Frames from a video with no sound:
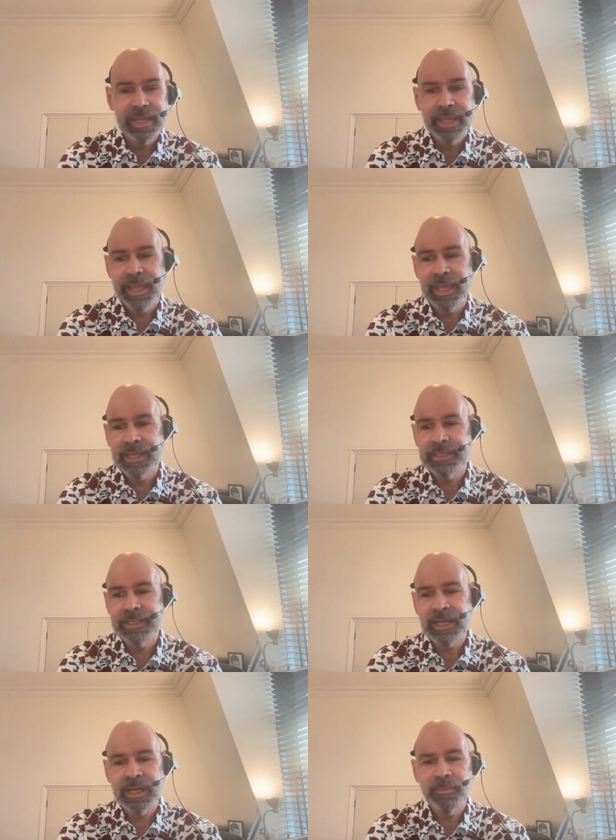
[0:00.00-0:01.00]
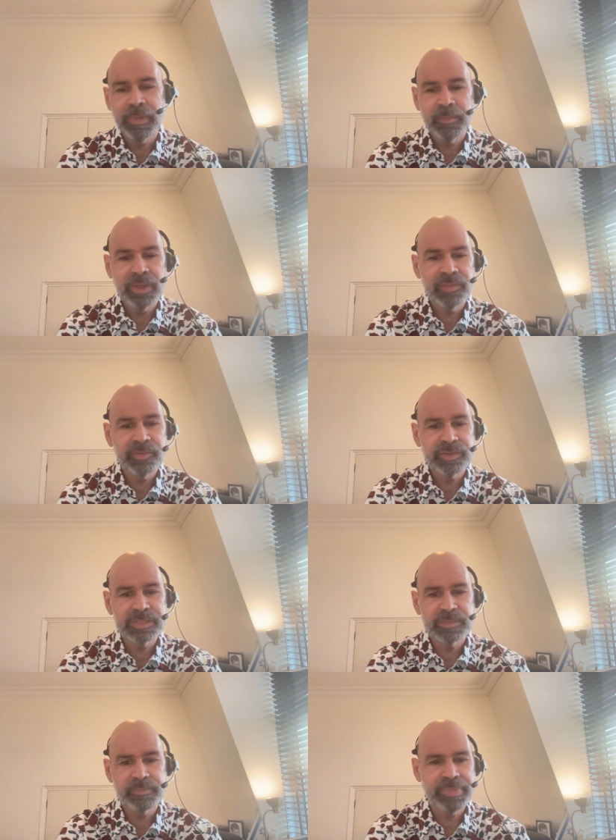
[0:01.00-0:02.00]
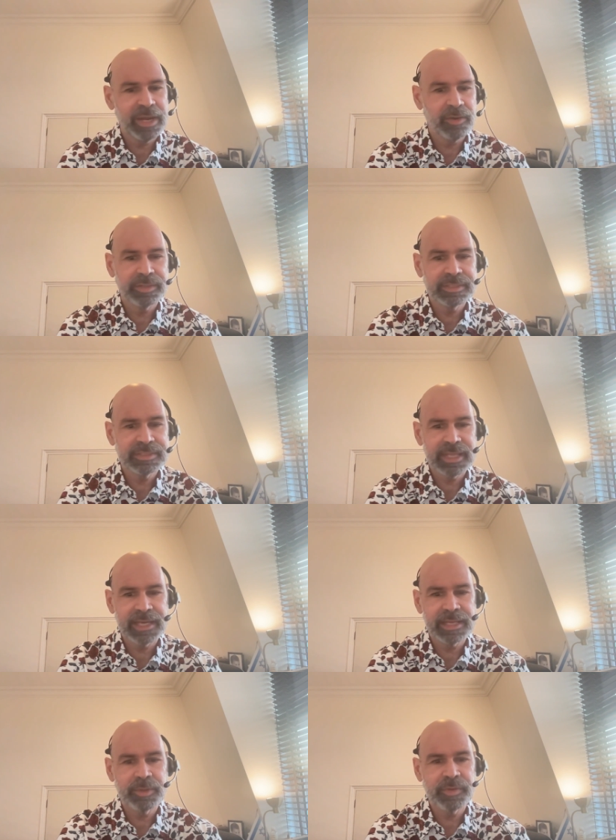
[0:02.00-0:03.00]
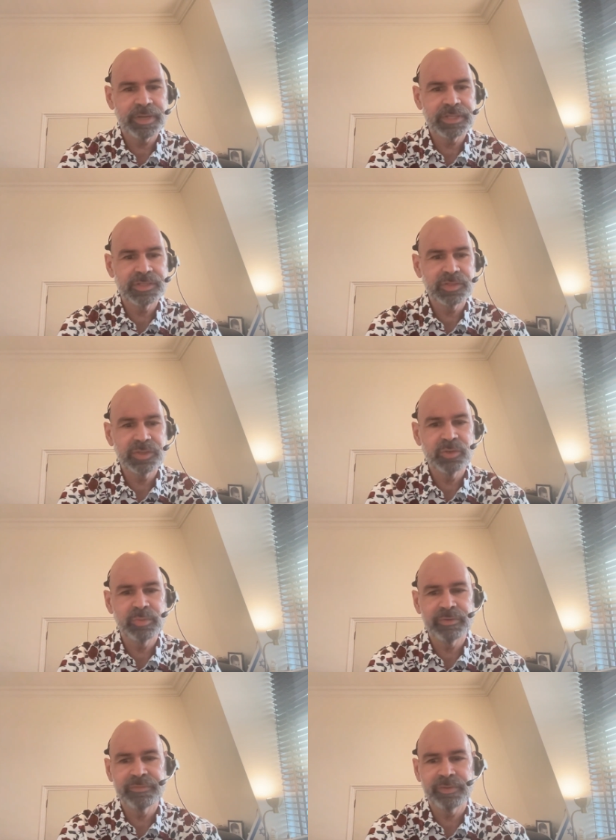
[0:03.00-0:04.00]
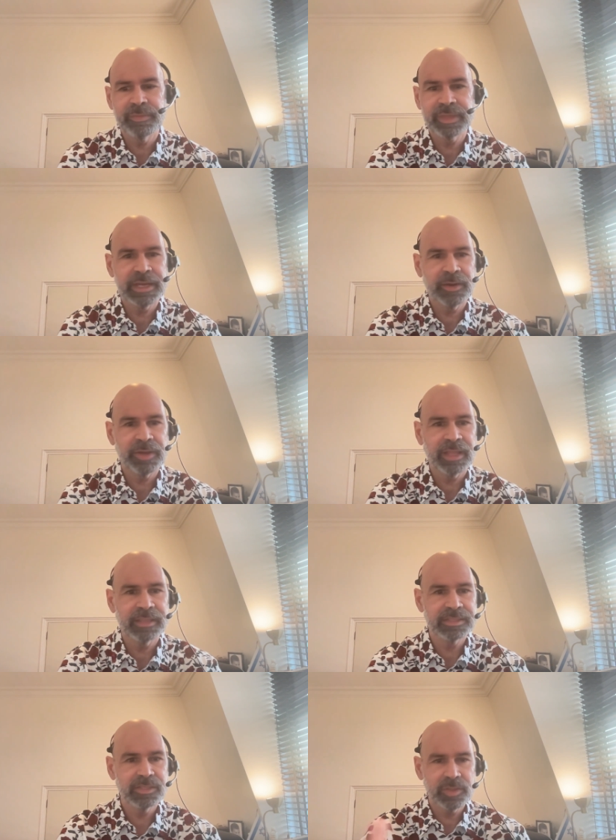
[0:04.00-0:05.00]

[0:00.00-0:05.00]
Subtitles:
and my mother's parents had emigrated to Cuba from the Canary Islands.